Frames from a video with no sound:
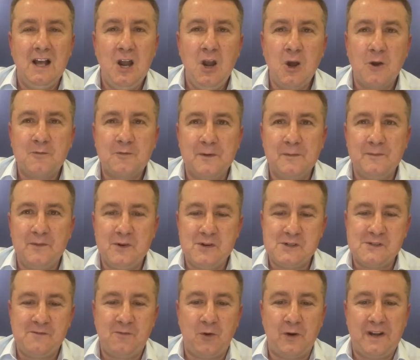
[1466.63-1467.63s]
Look from
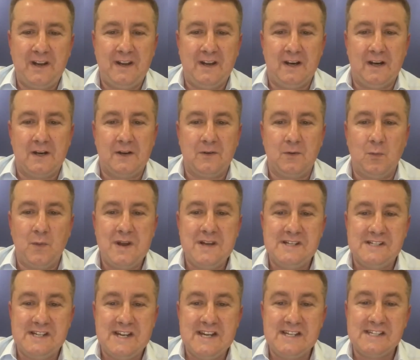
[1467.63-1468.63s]
verse 49, where
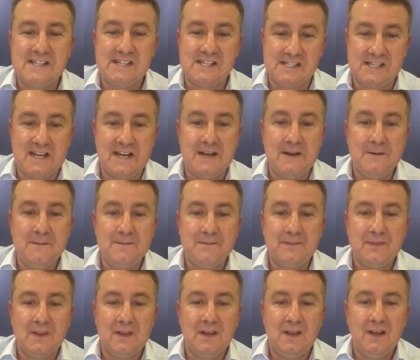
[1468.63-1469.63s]
Jesus said,
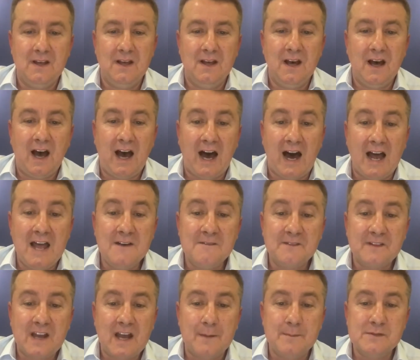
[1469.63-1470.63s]
"I
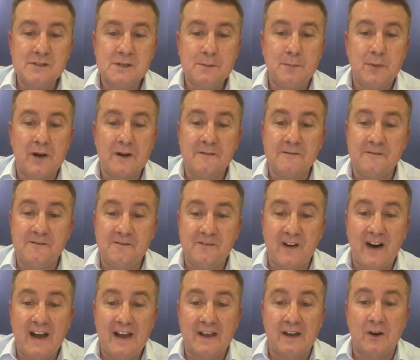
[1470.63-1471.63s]
have come to bring
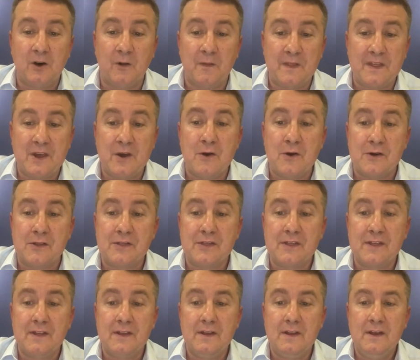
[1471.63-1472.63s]
fire on the
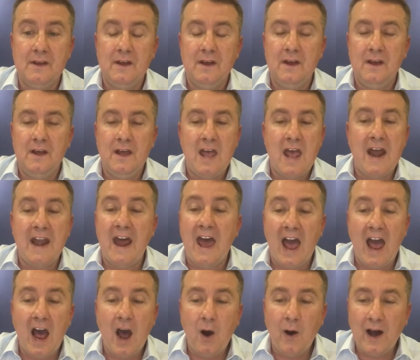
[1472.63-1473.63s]
earth, and
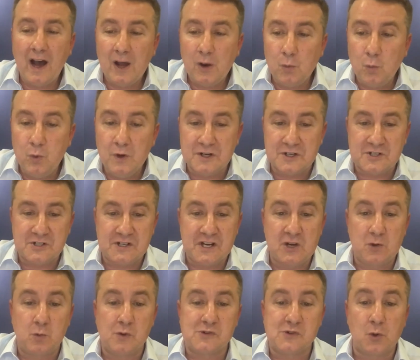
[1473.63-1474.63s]
how I wish
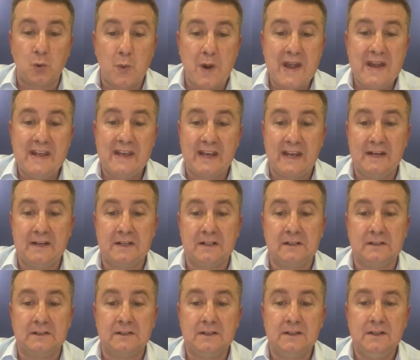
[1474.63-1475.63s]
it was already
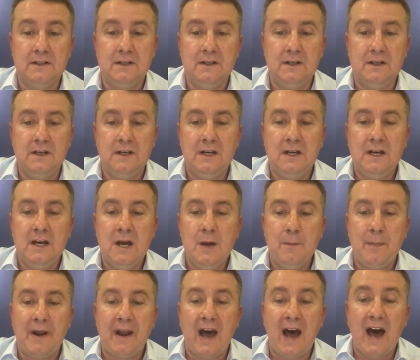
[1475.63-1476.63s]
kindled.
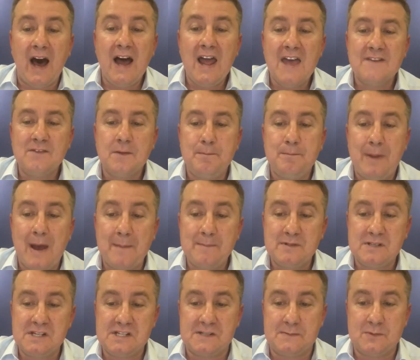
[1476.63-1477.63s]
But I have a
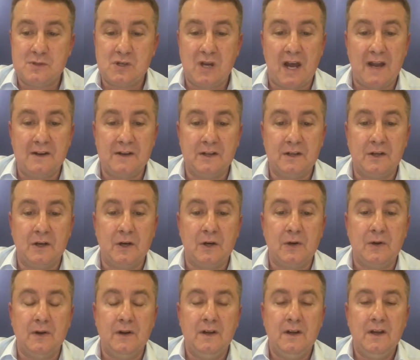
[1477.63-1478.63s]
baptism to
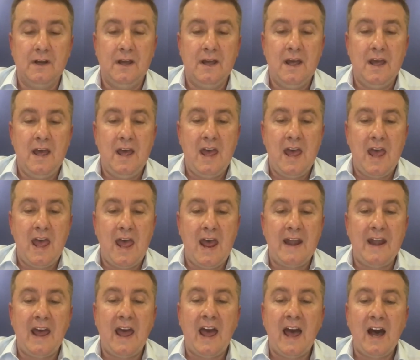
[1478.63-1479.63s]
undergo,
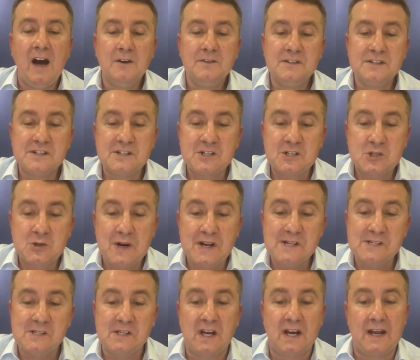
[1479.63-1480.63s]
and how
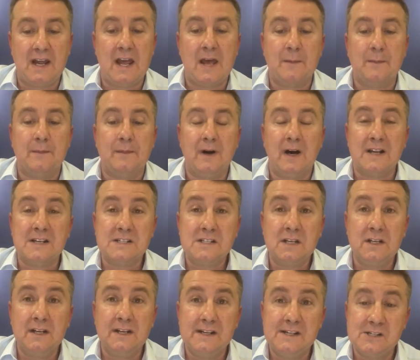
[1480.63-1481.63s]
distressed I am
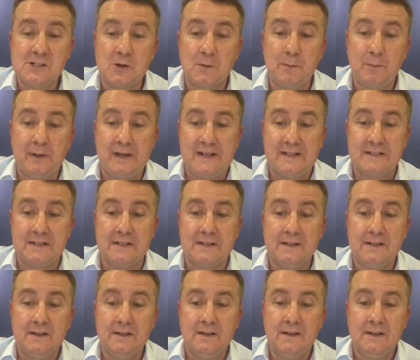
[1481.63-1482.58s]
until it is completed.